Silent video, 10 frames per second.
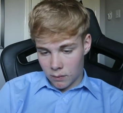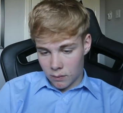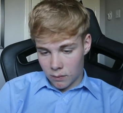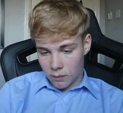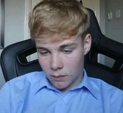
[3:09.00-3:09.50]

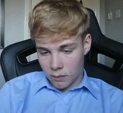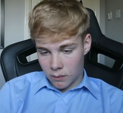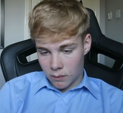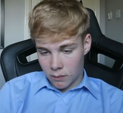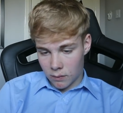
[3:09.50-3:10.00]

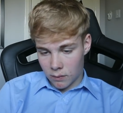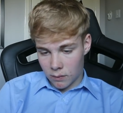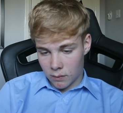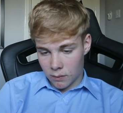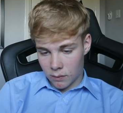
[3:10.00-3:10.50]

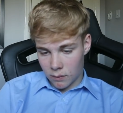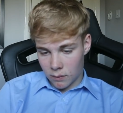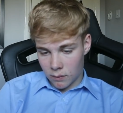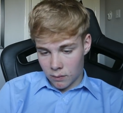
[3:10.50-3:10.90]
Nobody speaks.